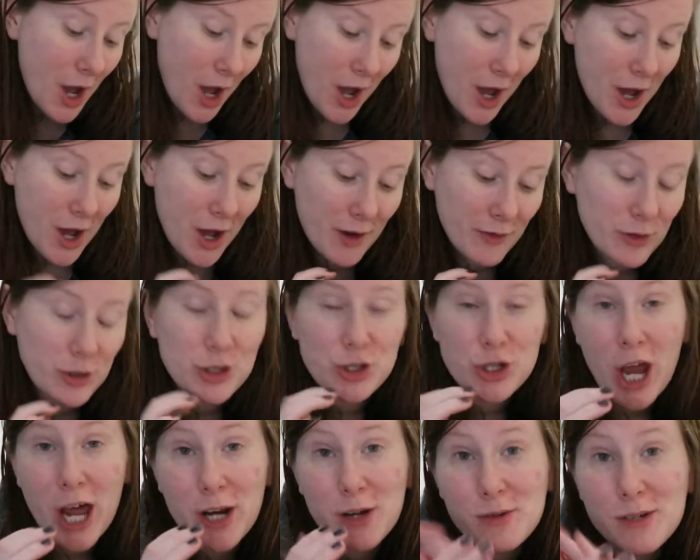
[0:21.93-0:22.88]
of
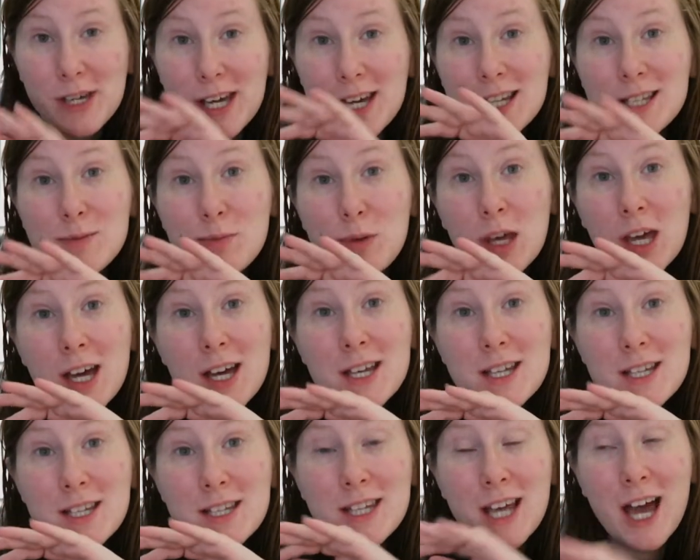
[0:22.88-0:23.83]
Shadow Kiss
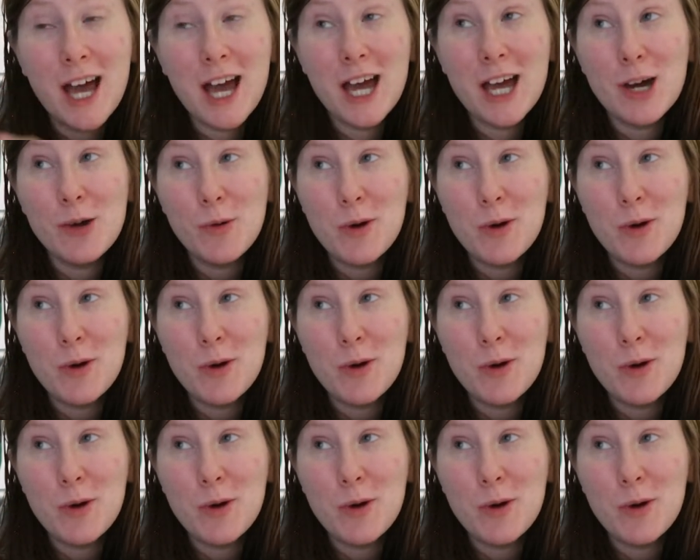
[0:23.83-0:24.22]
because I